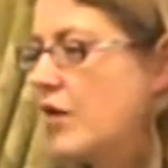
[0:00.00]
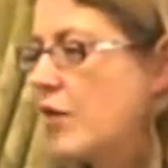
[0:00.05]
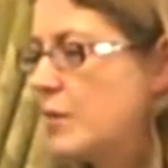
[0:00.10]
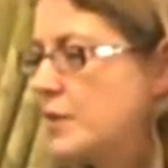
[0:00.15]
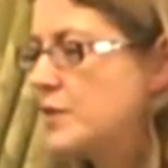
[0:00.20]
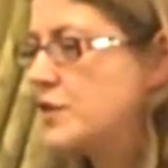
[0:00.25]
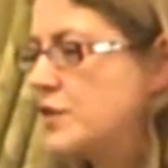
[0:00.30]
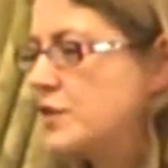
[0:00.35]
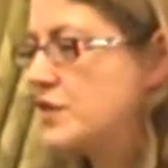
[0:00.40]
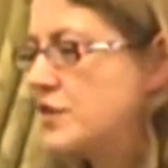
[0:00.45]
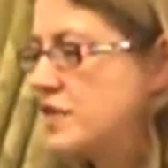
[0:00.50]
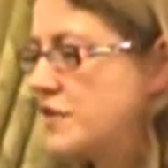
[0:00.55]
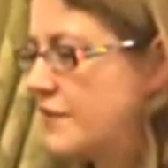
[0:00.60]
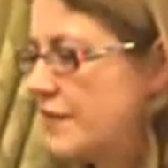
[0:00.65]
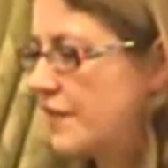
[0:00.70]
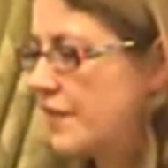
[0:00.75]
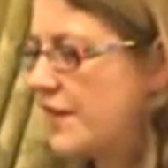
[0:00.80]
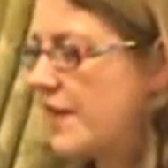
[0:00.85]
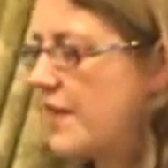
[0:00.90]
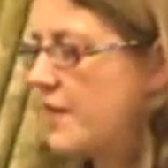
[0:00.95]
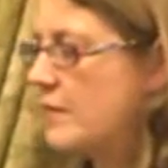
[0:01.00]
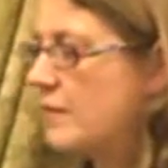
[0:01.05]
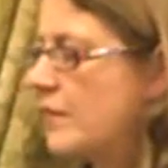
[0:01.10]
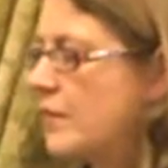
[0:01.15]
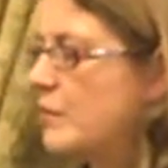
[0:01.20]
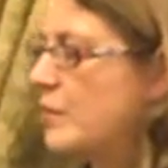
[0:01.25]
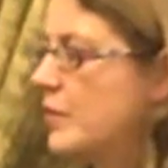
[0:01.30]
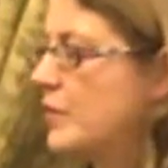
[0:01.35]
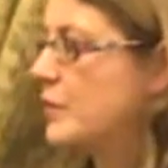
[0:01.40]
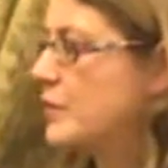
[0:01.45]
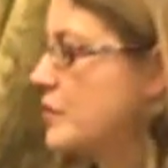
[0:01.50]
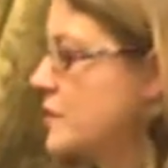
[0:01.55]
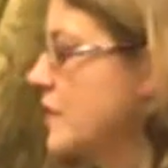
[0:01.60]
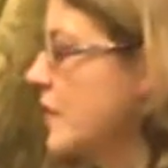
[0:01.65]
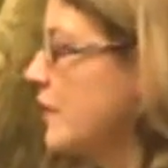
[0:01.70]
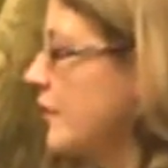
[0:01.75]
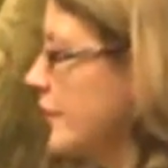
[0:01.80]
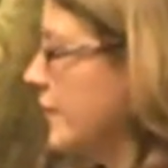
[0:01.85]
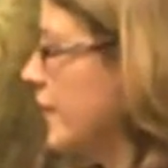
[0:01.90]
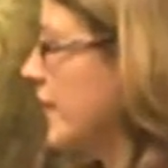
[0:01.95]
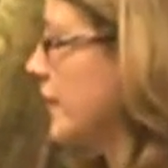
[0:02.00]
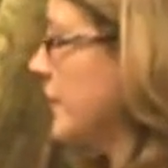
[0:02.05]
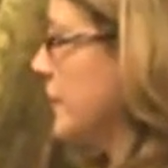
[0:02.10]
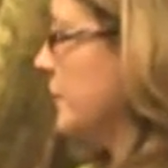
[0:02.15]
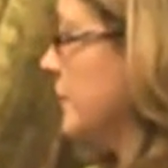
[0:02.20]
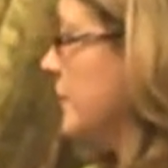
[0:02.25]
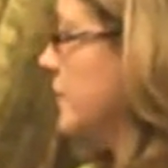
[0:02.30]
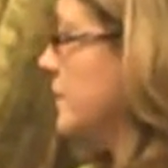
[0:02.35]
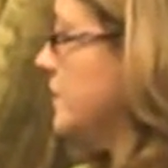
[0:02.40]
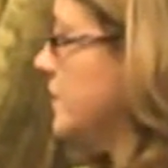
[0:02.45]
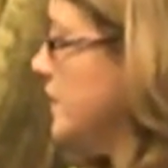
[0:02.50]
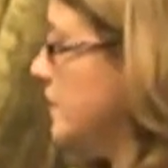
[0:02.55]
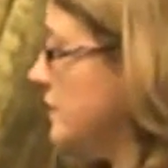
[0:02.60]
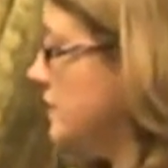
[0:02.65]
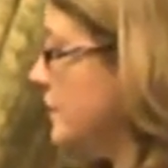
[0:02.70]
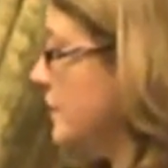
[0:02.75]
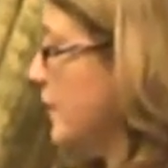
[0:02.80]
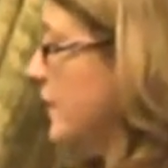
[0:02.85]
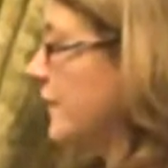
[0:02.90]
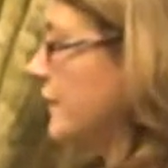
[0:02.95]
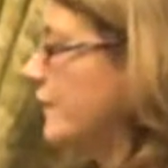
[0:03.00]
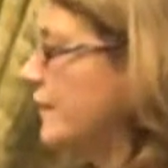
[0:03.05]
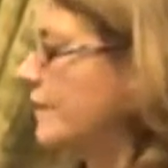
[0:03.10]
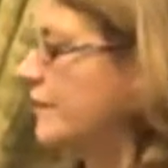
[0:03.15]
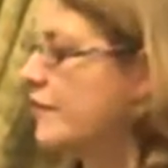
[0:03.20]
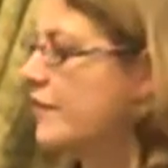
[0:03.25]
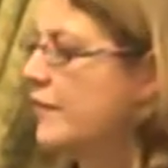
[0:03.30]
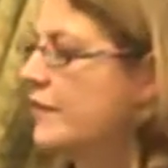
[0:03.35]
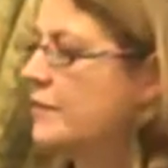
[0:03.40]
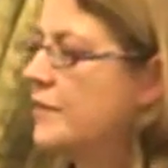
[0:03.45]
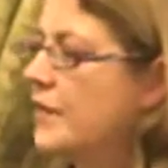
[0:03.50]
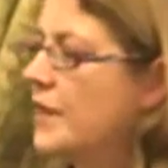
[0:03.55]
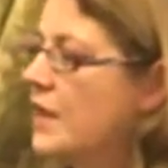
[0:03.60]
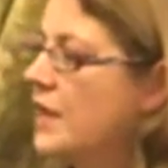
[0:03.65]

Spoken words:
opportunities for them, but also for that community to benefit from.